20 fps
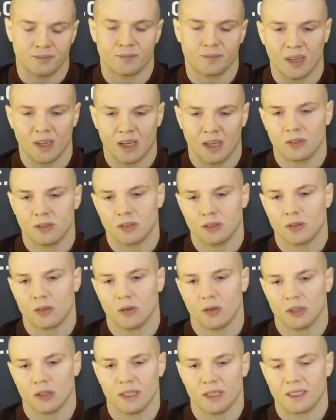how do you call it?
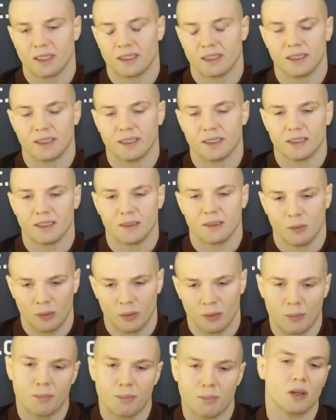
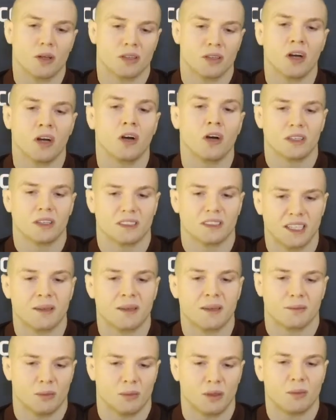We both know the
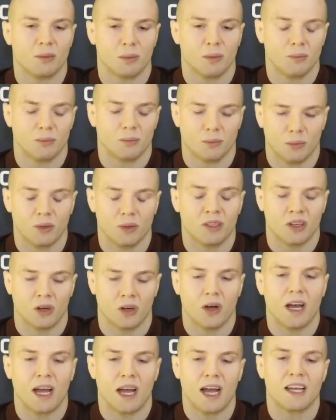same. We you know,
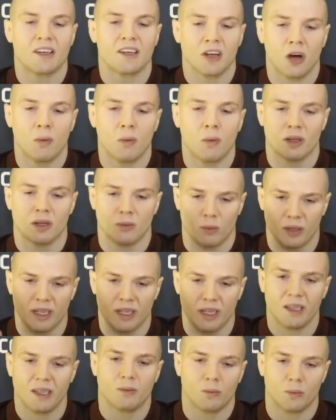I know what
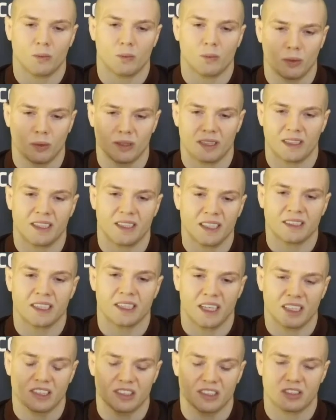the things that
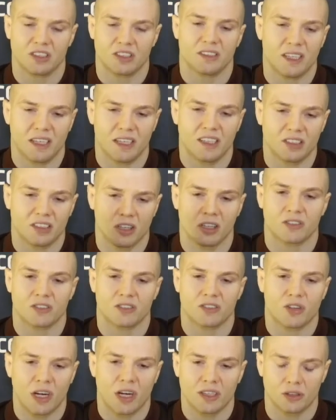he's gonna
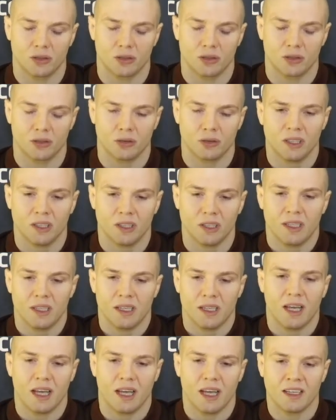try to do,
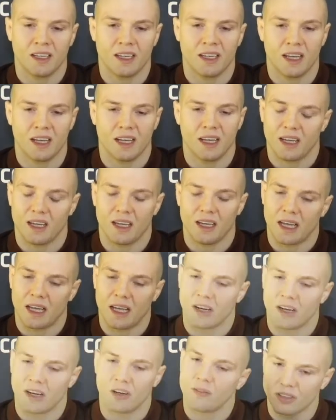and I don't
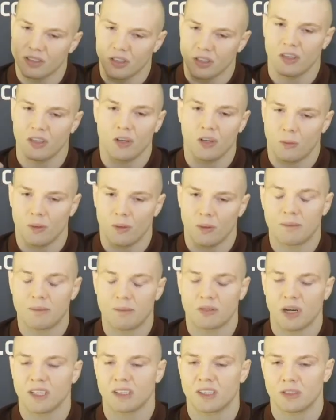know if he's gonna know what I'm
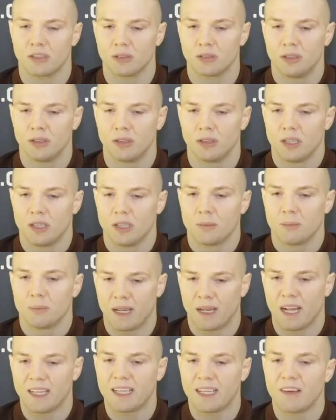trying to do, but
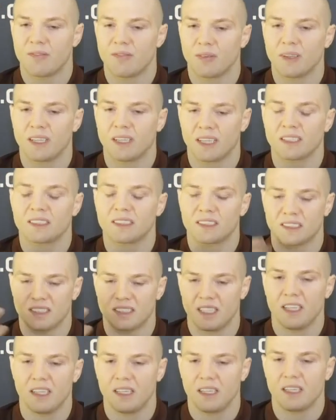I definitely can
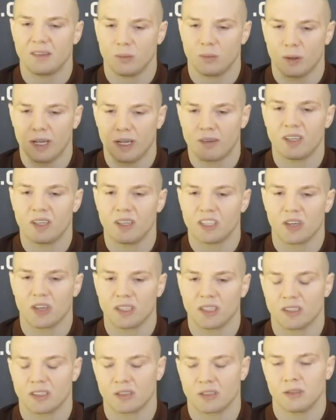see whatever he's trying to
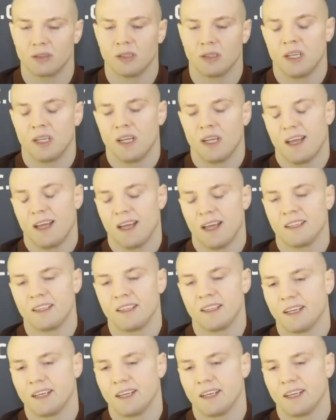do, and